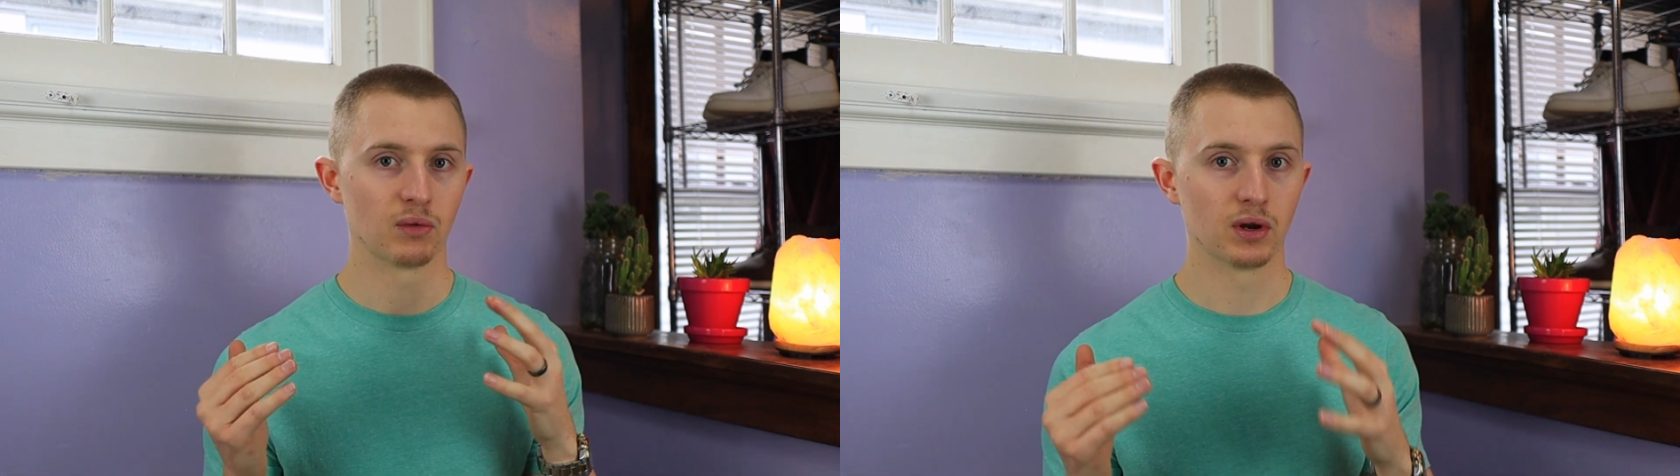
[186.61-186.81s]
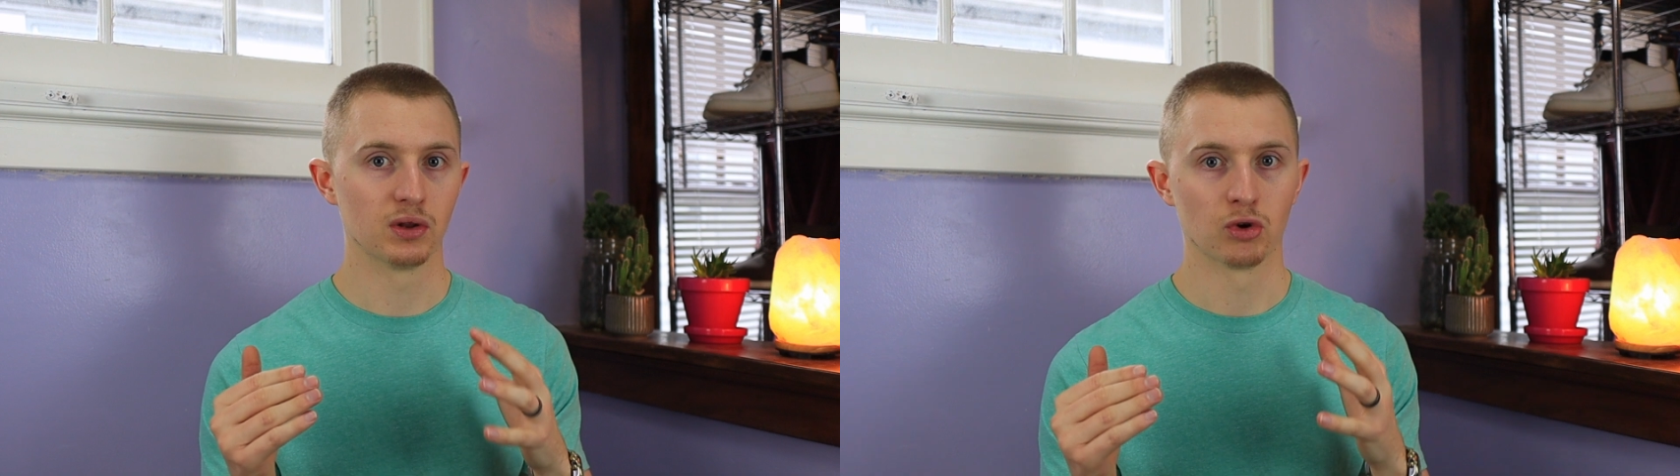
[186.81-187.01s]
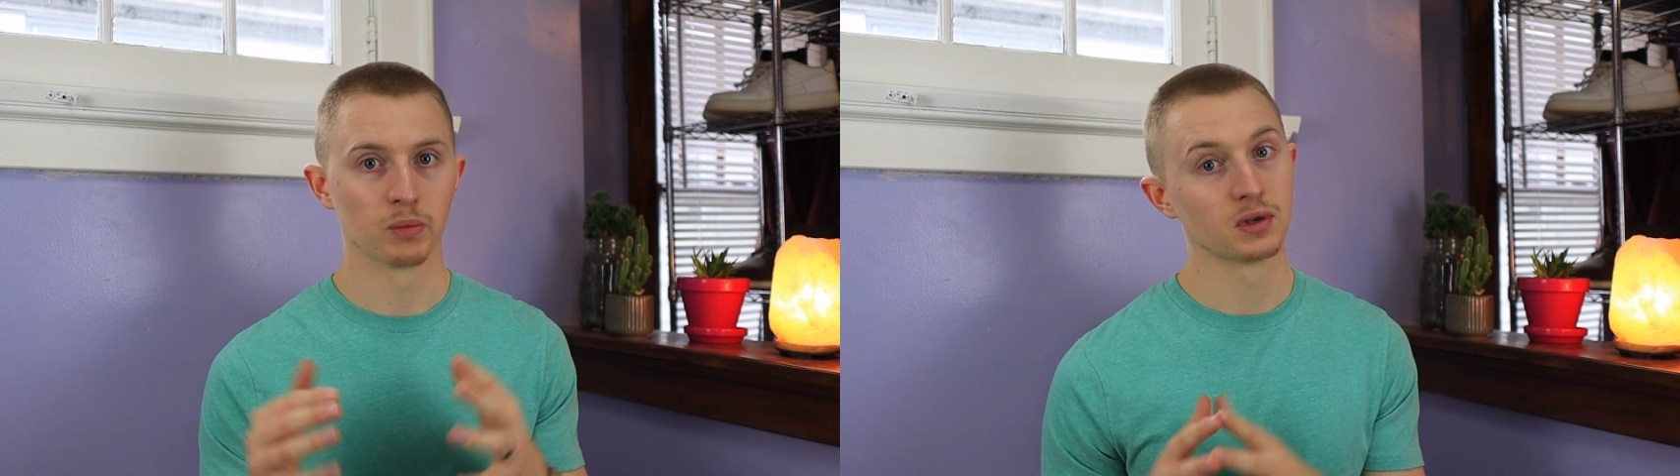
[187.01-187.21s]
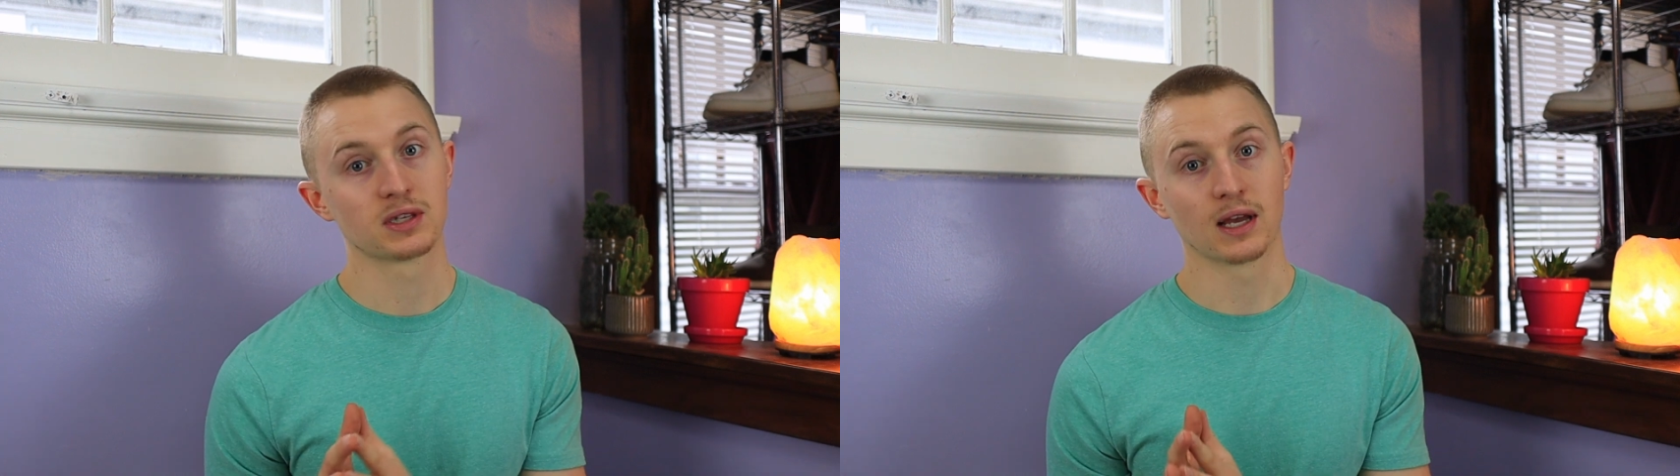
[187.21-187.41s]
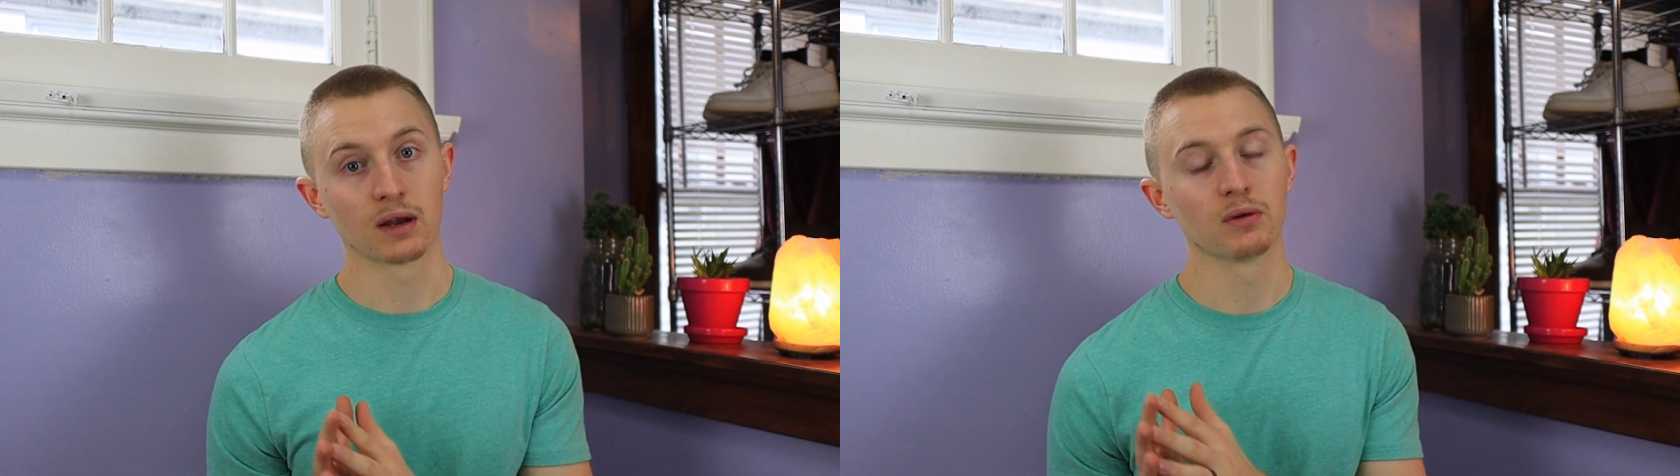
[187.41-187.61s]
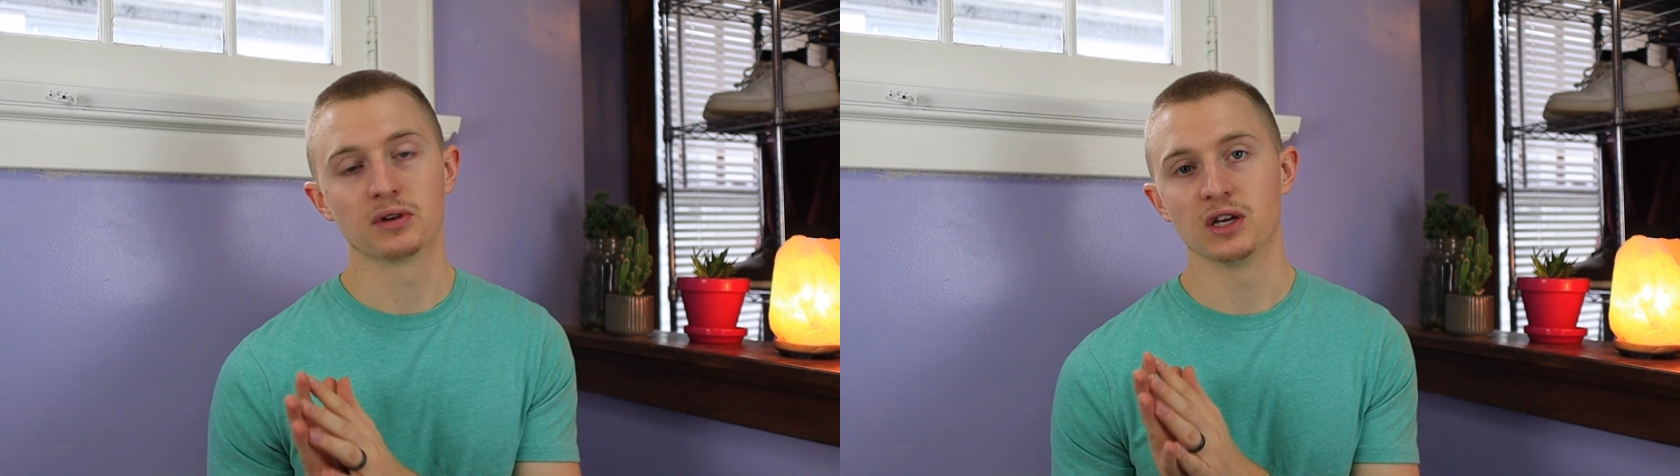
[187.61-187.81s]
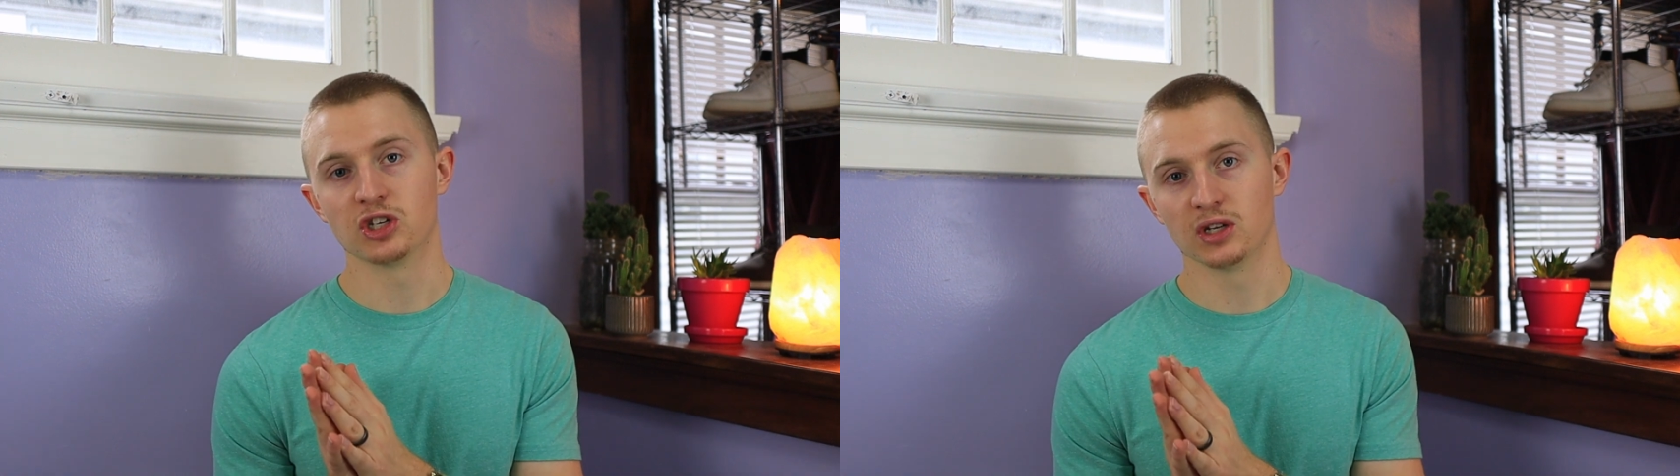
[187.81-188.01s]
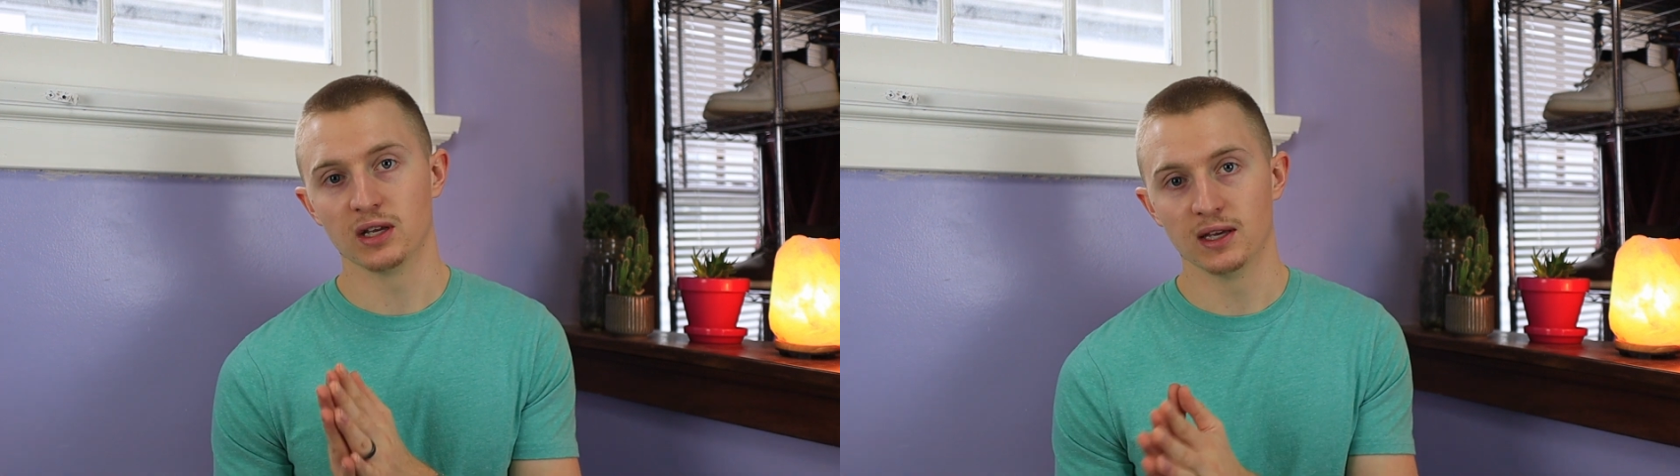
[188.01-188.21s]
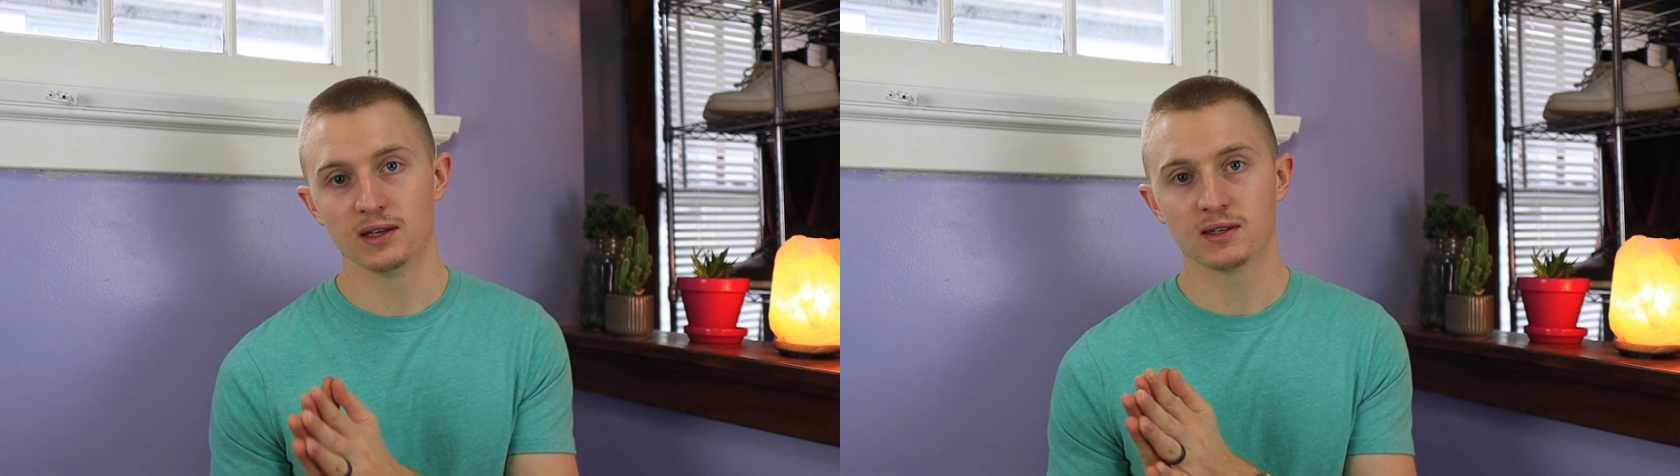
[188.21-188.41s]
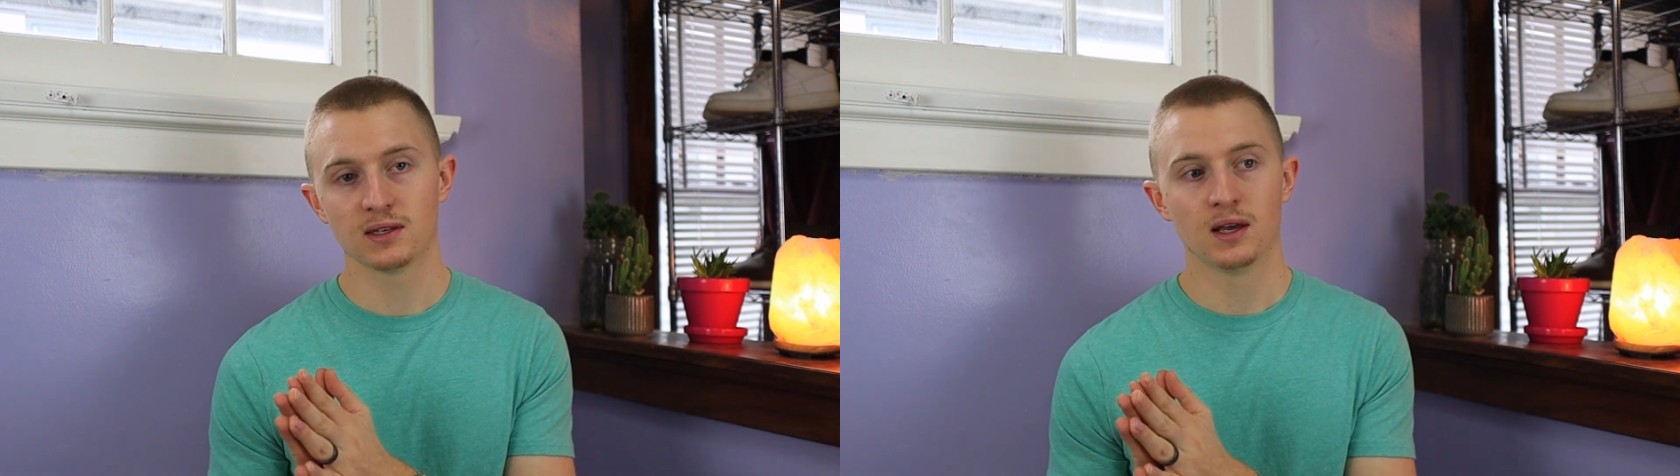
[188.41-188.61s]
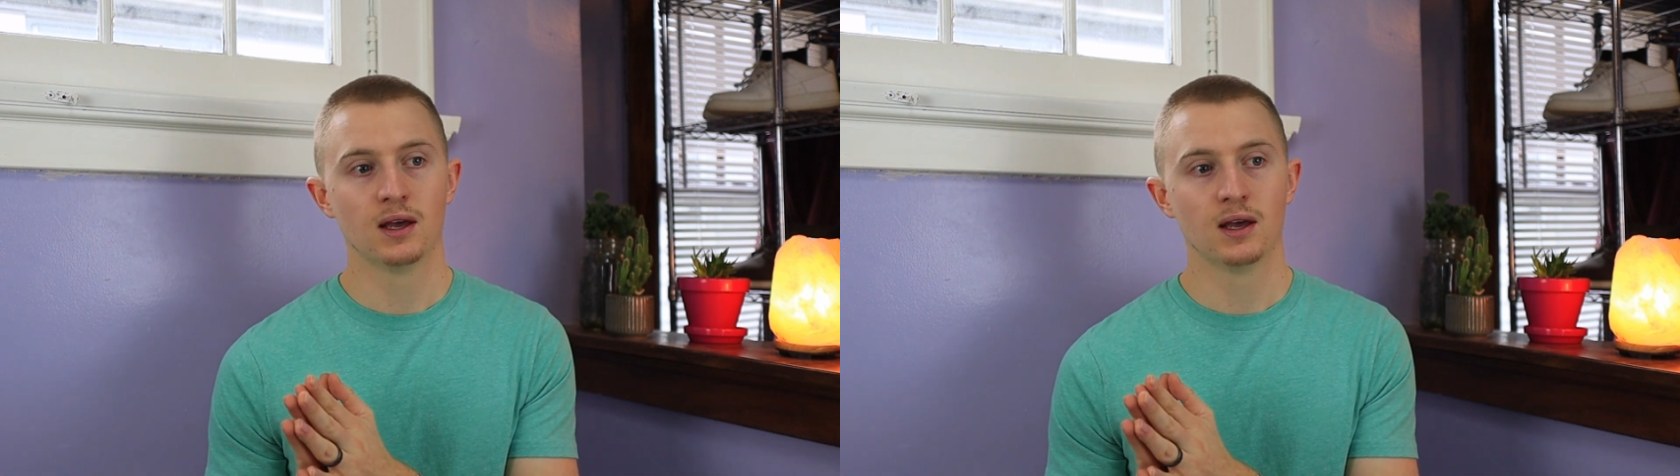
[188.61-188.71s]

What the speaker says: what a normal psych rotation is.